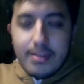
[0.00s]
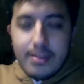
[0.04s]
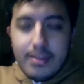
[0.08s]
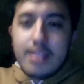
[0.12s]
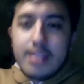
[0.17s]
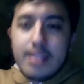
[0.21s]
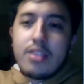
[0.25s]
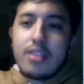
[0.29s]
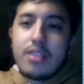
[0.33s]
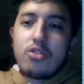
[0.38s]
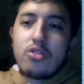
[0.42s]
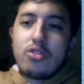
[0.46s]

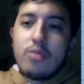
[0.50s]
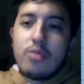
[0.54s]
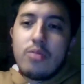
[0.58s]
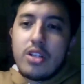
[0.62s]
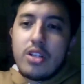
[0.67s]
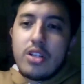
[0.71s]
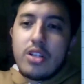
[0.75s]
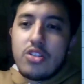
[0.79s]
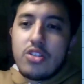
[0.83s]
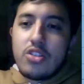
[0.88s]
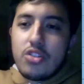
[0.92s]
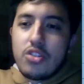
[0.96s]
Thank you so
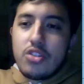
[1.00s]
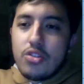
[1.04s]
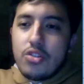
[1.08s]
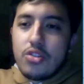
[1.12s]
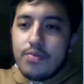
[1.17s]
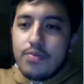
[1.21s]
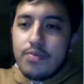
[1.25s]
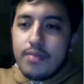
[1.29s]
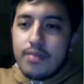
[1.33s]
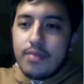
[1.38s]
much.